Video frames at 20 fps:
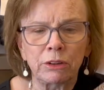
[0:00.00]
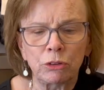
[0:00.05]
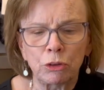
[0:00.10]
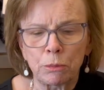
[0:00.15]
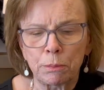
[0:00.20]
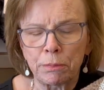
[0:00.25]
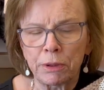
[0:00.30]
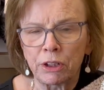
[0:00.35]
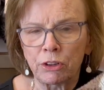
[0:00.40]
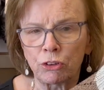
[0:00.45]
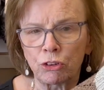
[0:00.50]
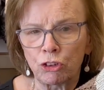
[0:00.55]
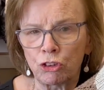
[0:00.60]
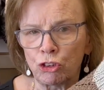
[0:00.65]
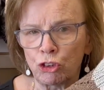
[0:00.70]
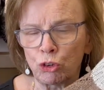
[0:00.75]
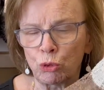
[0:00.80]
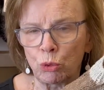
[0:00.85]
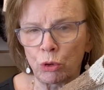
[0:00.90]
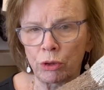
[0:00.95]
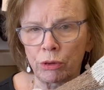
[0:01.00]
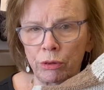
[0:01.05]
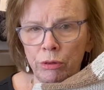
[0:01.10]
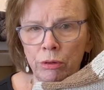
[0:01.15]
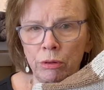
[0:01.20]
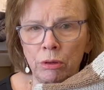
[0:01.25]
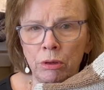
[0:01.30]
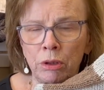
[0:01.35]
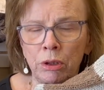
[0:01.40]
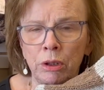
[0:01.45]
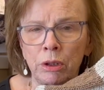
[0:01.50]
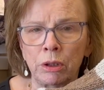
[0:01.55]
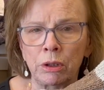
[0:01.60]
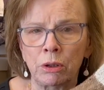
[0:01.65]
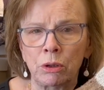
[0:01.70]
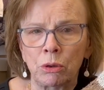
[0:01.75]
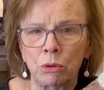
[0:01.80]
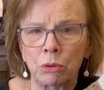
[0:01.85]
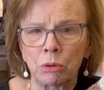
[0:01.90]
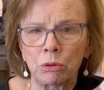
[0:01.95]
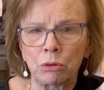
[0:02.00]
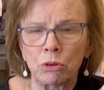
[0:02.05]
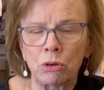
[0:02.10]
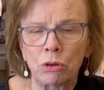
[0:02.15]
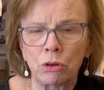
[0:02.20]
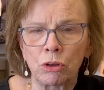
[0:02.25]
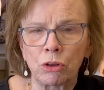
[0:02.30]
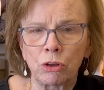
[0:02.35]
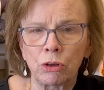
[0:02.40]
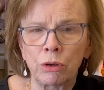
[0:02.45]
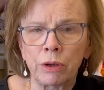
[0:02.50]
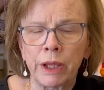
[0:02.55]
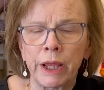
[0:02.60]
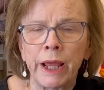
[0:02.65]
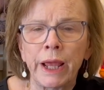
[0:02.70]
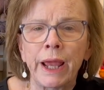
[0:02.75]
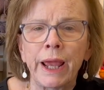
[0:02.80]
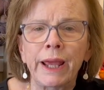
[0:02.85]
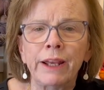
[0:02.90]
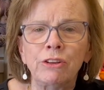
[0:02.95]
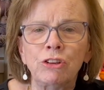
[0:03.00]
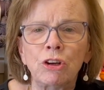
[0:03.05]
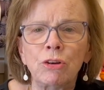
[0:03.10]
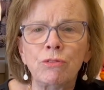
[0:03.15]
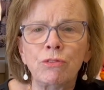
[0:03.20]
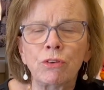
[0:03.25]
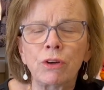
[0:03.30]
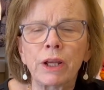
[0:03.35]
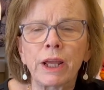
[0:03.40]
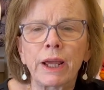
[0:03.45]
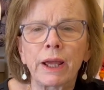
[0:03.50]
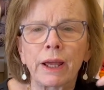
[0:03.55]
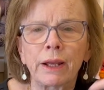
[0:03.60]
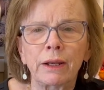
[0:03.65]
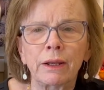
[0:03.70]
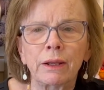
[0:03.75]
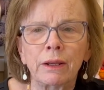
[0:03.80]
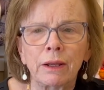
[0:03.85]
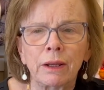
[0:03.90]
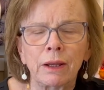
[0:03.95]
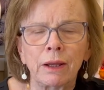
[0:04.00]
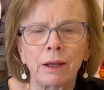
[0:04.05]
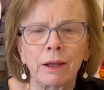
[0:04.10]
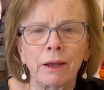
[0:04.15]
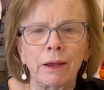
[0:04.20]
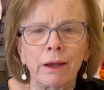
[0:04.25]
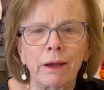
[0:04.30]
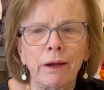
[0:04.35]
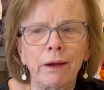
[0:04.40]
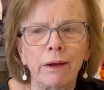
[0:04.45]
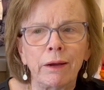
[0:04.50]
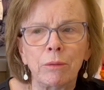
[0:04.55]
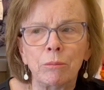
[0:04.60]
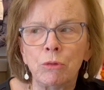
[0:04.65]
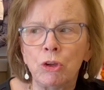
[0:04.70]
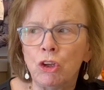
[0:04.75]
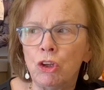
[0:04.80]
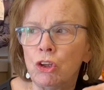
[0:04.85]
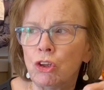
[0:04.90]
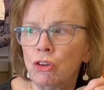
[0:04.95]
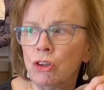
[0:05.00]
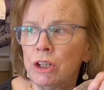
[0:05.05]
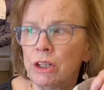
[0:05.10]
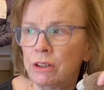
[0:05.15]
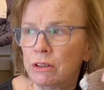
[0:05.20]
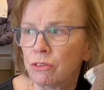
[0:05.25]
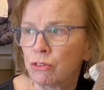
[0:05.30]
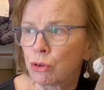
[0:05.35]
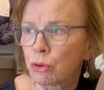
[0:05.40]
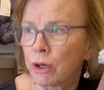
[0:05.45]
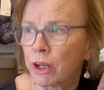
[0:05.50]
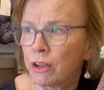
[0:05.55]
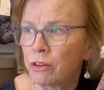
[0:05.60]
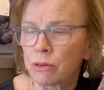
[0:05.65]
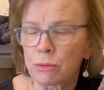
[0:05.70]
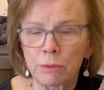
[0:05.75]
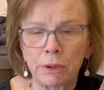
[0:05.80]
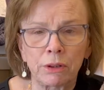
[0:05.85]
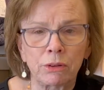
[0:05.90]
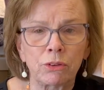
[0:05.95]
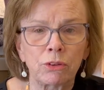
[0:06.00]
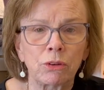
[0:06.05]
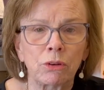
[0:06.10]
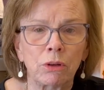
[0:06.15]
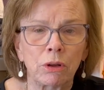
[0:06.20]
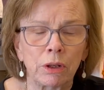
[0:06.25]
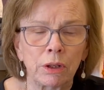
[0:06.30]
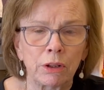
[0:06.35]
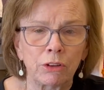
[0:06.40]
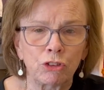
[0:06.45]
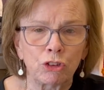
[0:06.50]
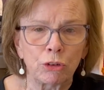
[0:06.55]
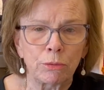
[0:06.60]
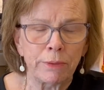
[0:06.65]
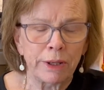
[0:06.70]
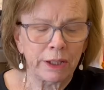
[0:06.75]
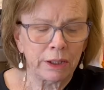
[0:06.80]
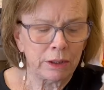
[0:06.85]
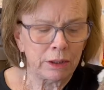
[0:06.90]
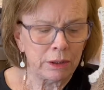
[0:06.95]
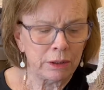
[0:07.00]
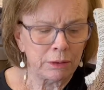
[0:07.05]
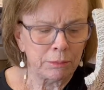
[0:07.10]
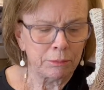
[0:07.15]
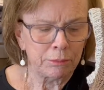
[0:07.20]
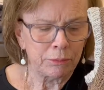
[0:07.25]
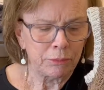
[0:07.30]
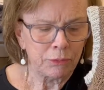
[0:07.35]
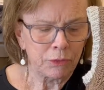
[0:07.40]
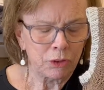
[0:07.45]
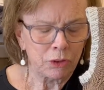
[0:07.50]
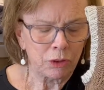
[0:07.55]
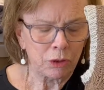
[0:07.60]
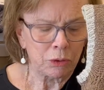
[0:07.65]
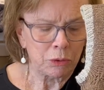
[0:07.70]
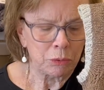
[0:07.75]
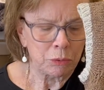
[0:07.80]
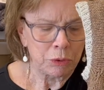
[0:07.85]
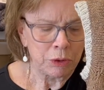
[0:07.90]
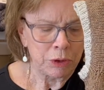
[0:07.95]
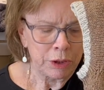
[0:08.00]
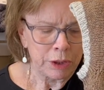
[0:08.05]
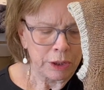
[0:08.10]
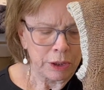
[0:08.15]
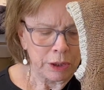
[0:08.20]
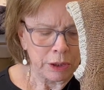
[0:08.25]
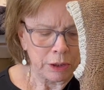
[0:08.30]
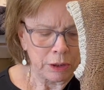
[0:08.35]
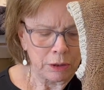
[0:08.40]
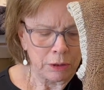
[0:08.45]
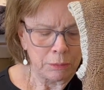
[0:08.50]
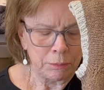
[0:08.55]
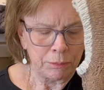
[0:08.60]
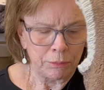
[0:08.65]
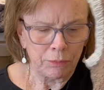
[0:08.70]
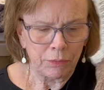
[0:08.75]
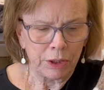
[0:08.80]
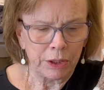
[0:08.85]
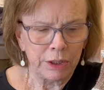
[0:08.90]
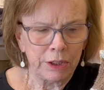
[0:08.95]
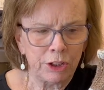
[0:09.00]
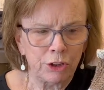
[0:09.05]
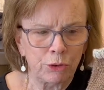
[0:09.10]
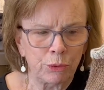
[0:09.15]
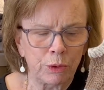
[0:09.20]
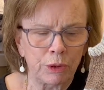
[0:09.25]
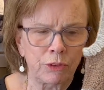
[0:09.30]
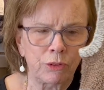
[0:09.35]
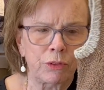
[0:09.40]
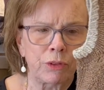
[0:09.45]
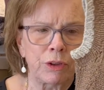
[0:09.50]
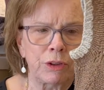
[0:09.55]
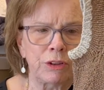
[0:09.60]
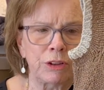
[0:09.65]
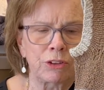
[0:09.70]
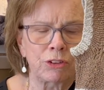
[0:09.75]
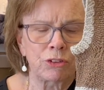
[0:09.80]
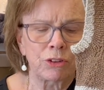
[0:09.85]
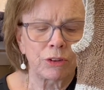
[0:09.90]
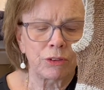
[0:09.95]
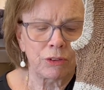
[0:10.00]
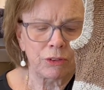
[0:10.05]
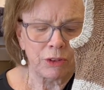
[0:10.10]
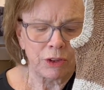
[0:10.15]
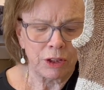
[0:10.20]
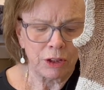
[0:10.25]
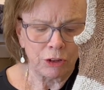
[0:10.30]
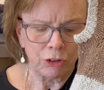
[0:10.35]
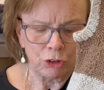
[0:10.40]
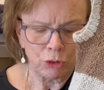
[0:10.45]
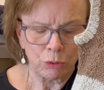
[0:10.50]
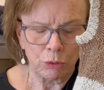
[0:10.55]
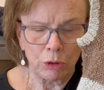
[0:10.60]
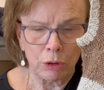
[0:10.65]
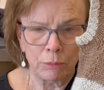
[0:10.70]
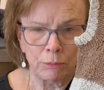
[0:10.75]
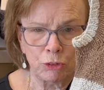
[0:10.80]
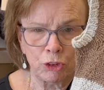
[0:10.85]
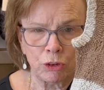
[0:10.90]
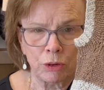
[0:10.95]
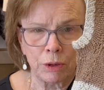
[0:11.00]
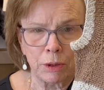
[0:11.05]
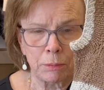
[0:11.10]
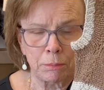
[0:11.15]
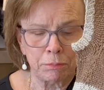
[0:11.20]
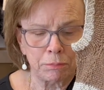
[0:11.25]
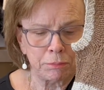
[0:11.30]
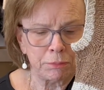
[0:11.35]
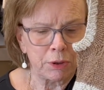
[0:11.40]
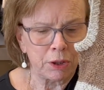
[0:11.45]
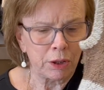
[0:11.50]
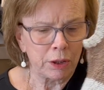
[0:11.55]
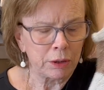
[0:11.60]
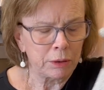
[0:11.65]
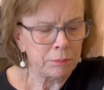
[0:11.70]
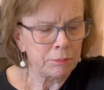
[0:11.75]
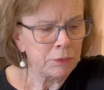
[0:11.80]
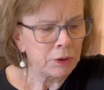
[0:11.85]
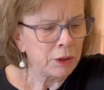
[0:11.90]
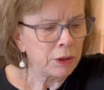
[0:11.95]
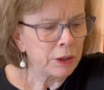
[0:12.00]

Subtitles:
look better shorter or longer. And don't forget, you need to try sweaters on as you're making them. So, and here is the distance, the underarm to the bottom.